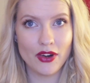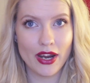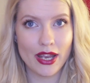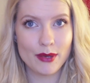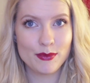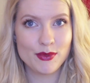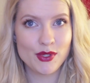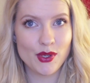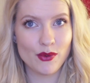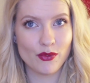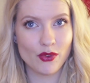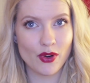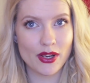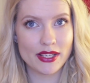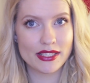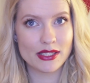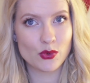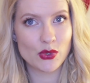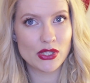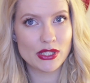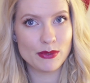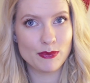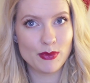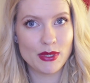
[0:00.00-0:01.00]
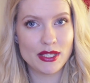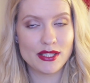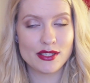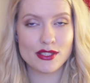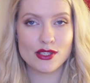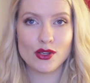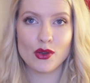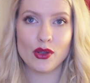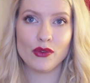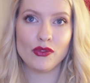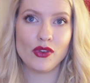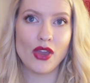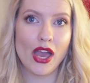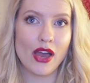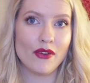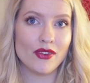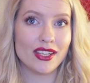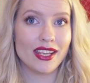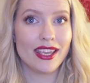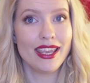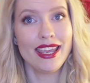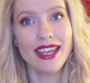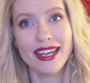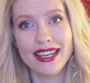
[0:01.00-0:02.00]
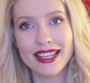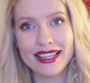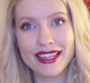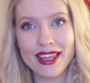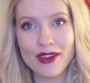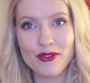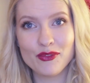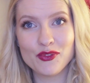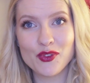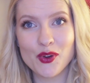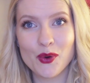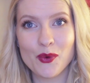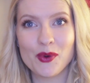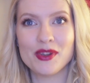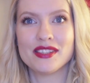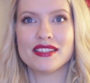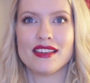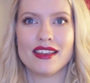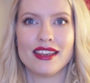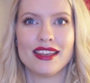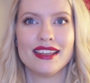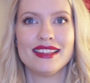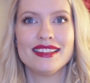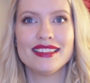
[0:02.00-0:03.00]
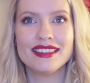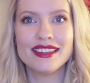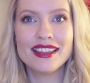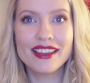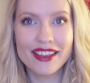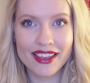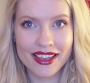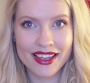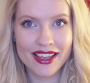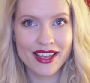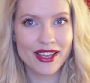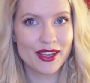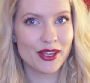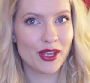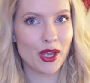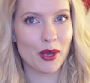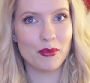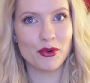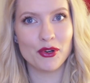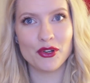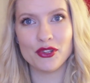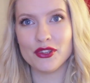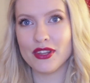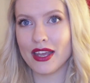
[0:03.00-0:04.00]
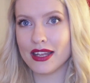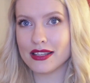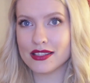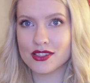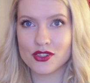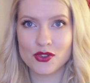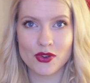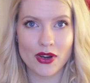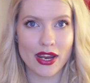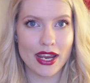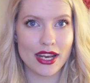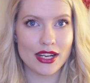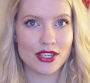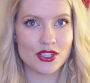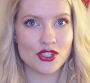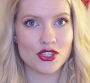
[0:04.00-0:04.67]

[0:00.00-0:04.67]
grams of Rice Krispies. So if you have any leftovers in the cupboard, that's great.